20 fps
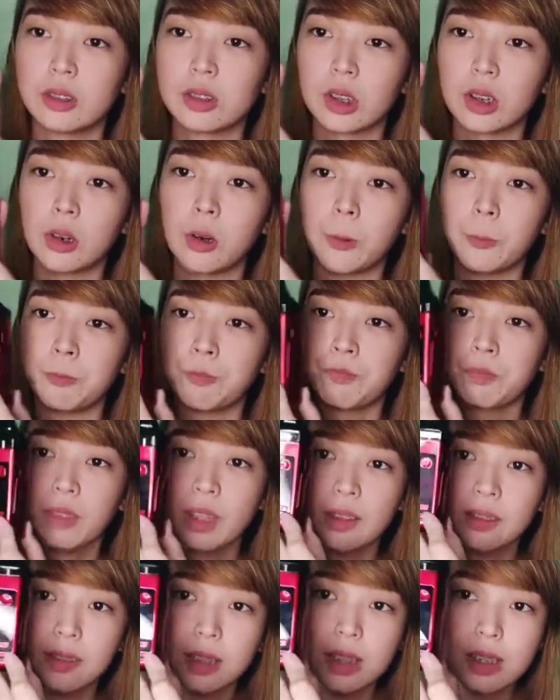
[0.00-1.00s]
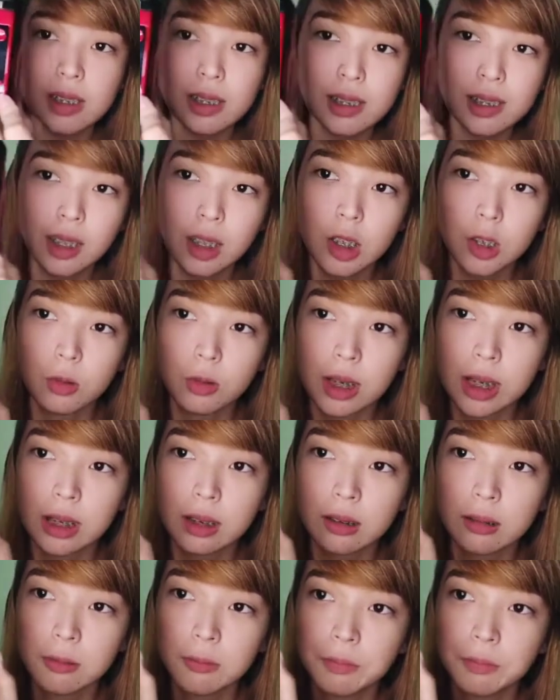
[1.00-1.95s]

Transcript: So this is the unit.